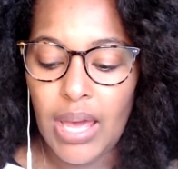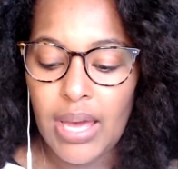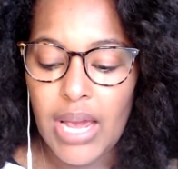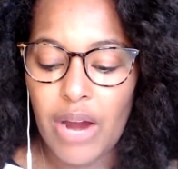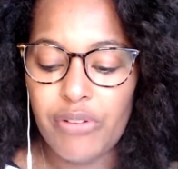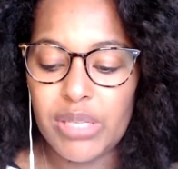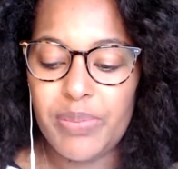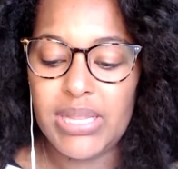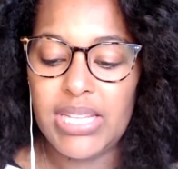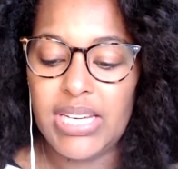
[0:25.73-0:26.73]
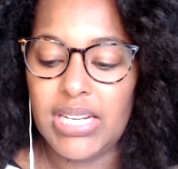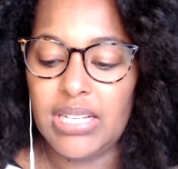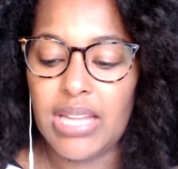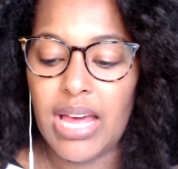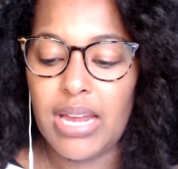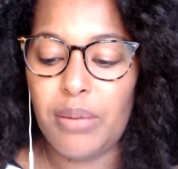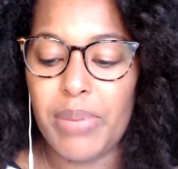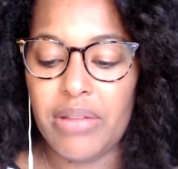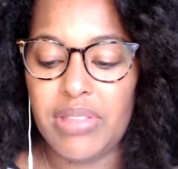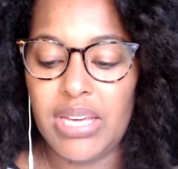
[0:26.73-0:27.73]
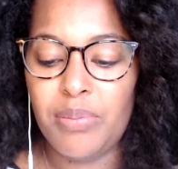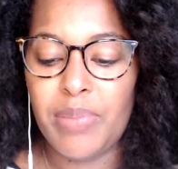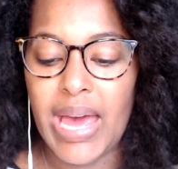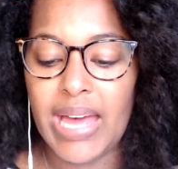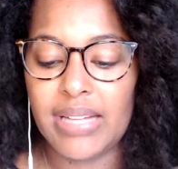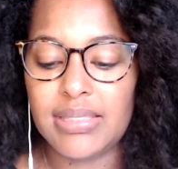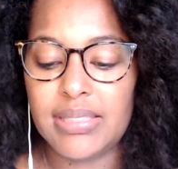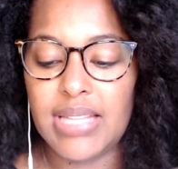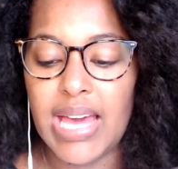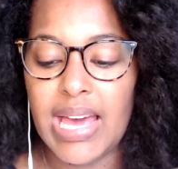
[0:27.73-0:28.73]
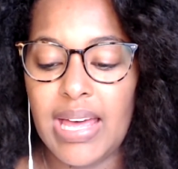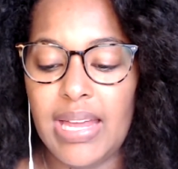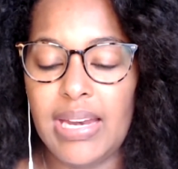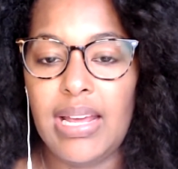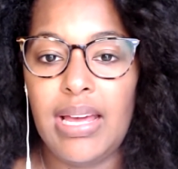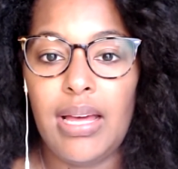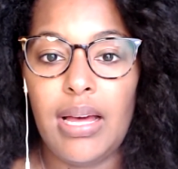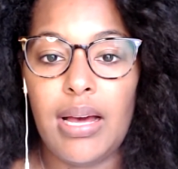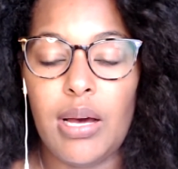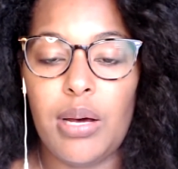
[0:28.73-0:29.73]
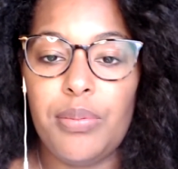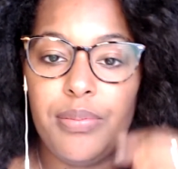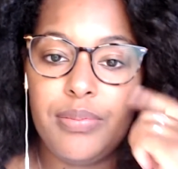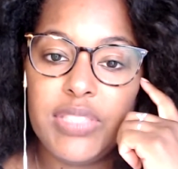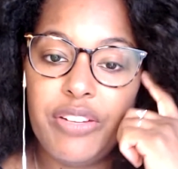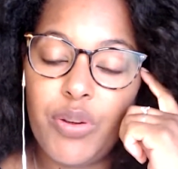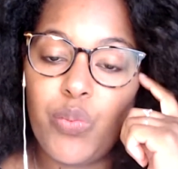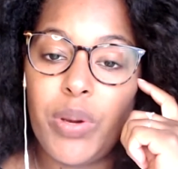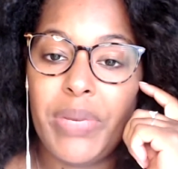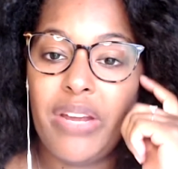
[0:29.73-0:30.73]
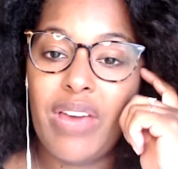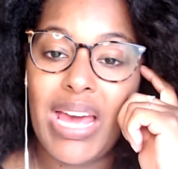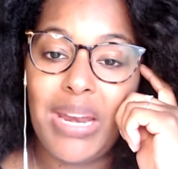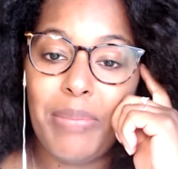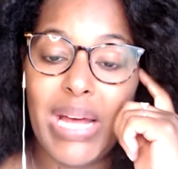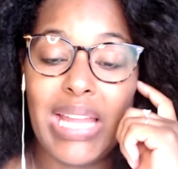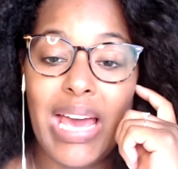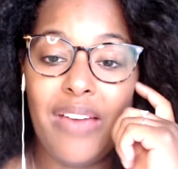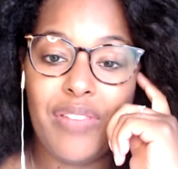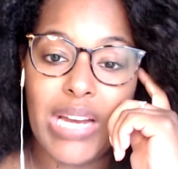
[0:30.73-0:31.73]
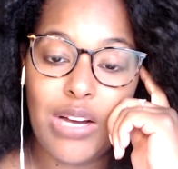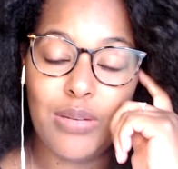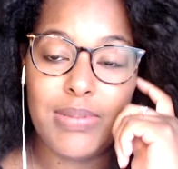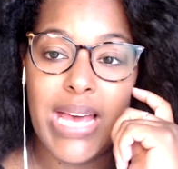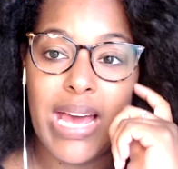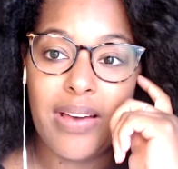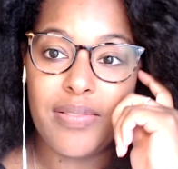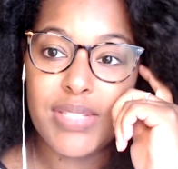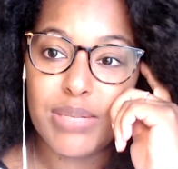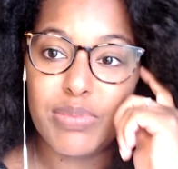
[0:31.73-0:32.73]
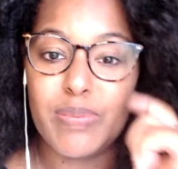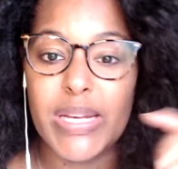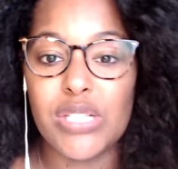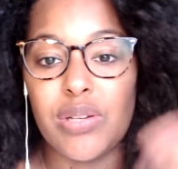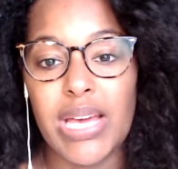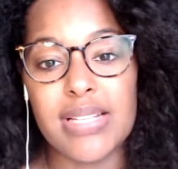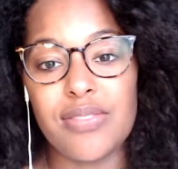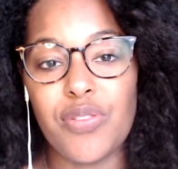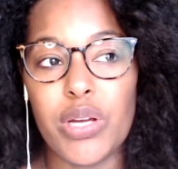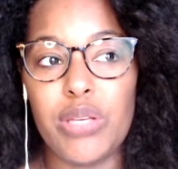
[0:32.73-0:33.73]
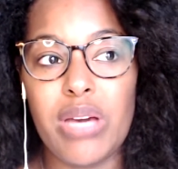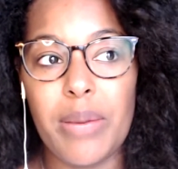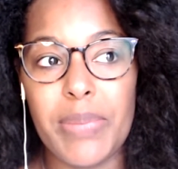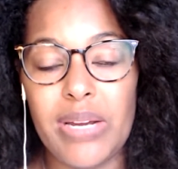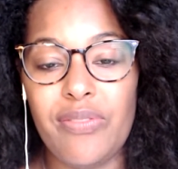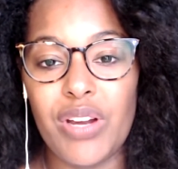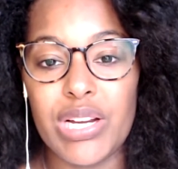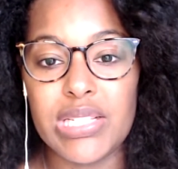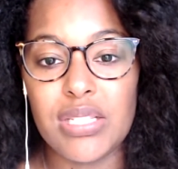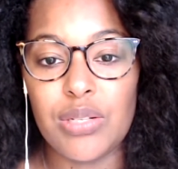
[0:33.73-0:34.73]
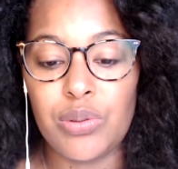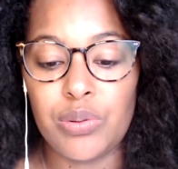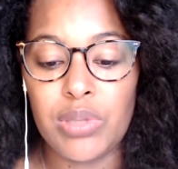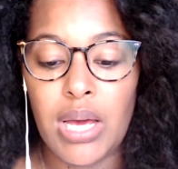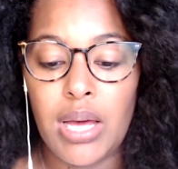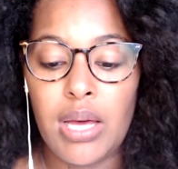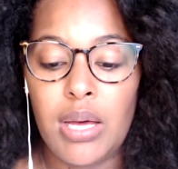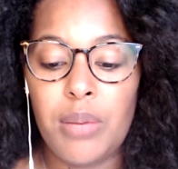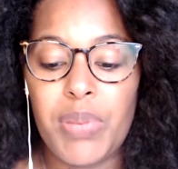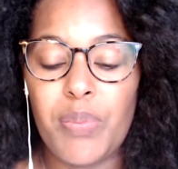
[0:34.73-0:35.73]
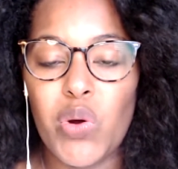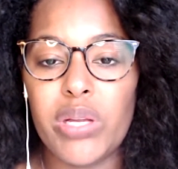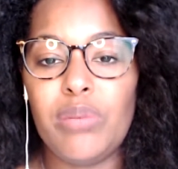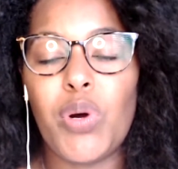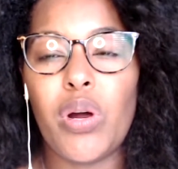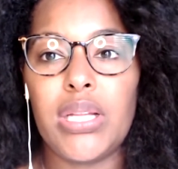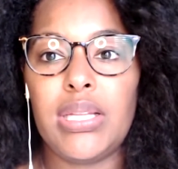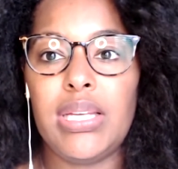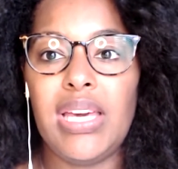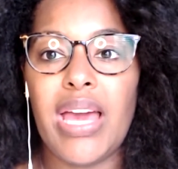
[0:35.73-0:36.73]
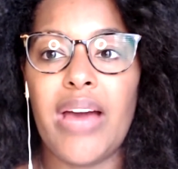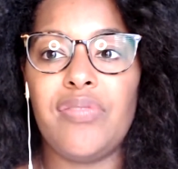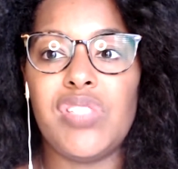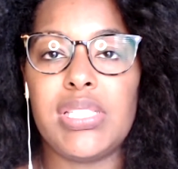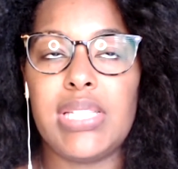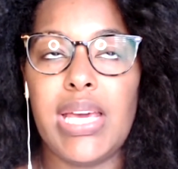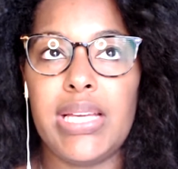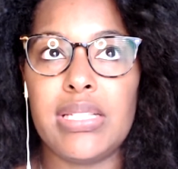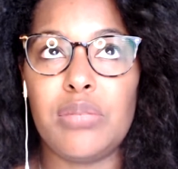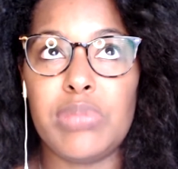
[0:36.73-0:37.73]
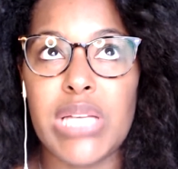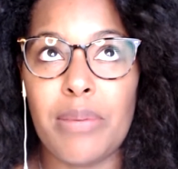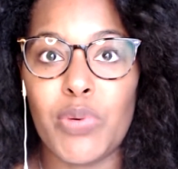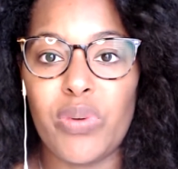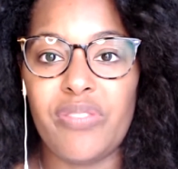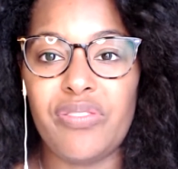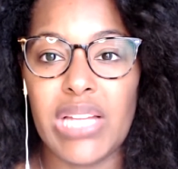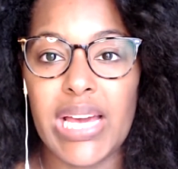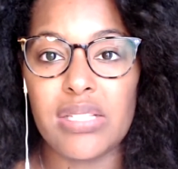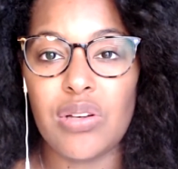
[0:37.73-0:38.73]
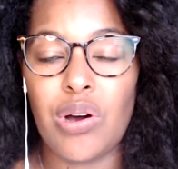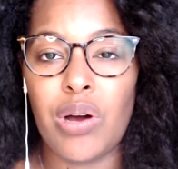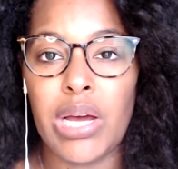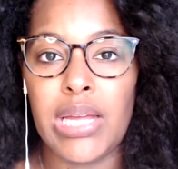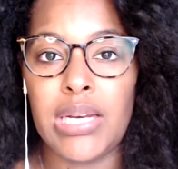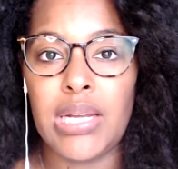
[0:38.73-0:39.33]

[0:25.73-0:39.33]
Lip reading: I've really been thinking a lot about the impact that different women have had in my life, and I hope to have some special guests for you coming up very soon. But more importantly, I've just taken some time to reflect on